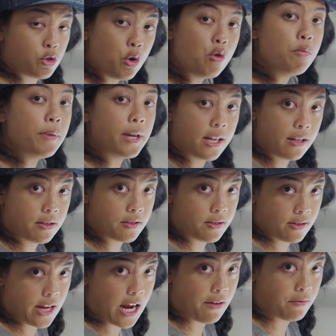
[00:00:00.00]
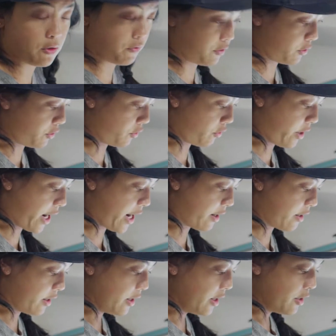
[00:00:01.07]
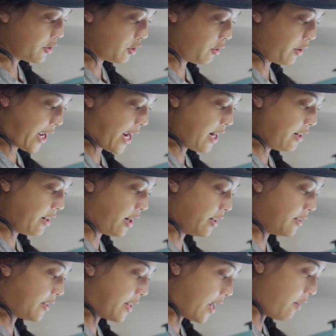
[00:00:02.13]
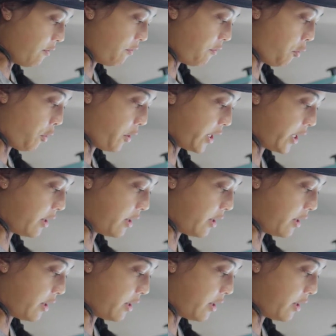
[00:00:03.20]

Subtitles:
2 minutes after first crack. So 8, 9, 10, 40.